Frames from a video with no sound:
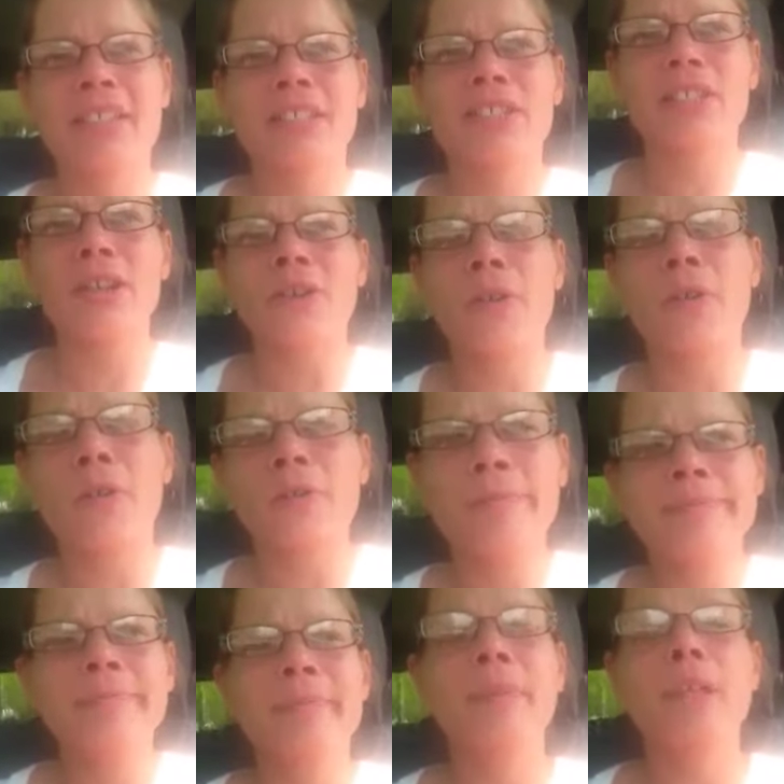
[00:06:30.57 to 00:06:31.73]
So
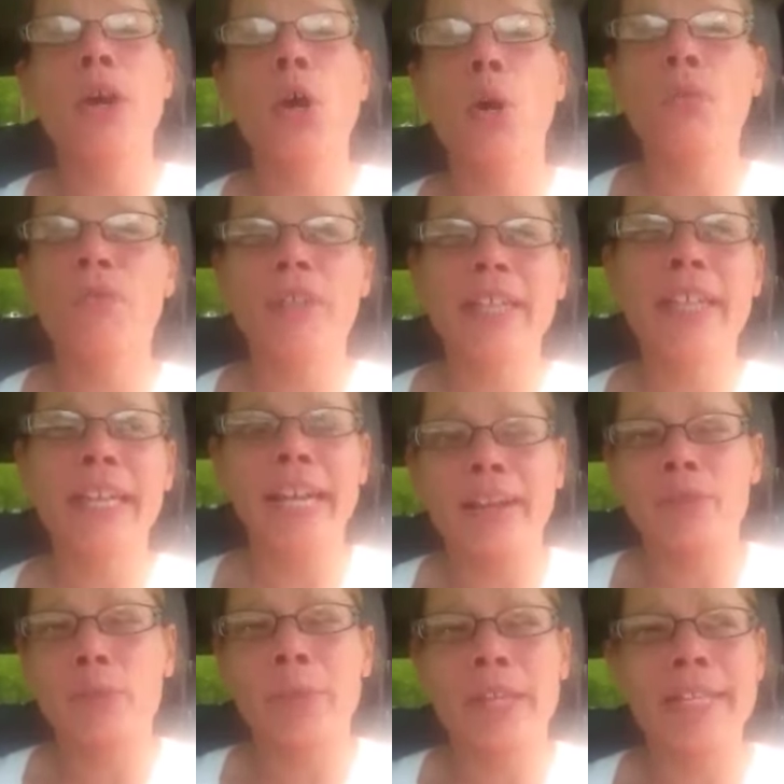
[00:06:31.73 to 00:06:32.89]
hopefully
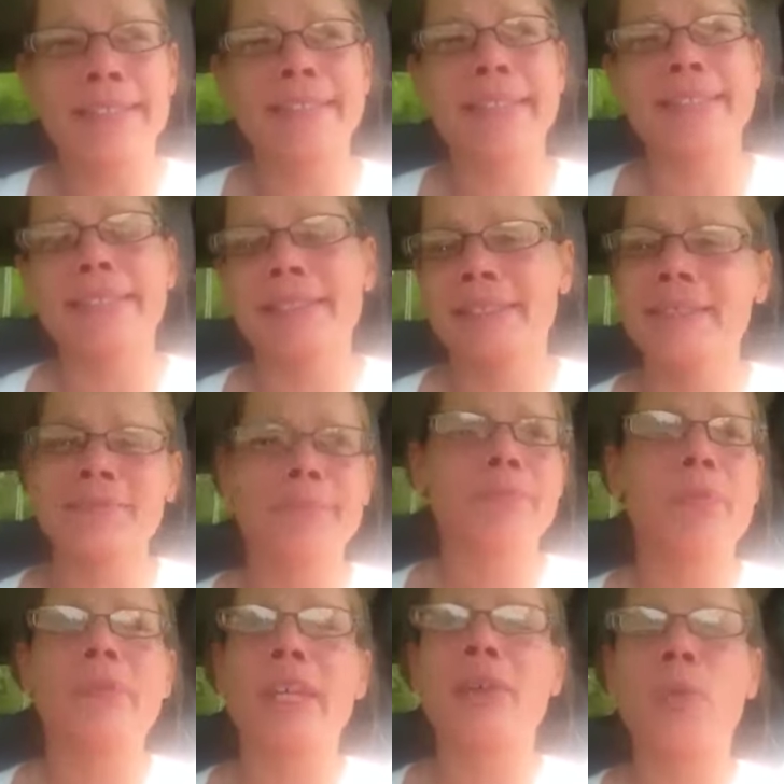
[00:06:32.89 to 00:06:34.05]
after plastics,
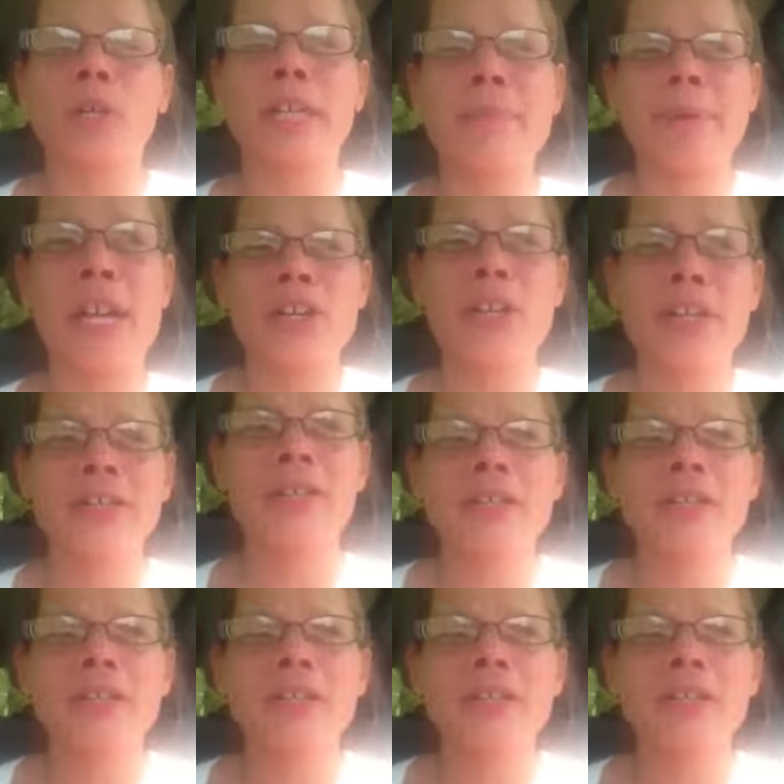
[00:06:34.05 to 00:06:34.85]
they will get better.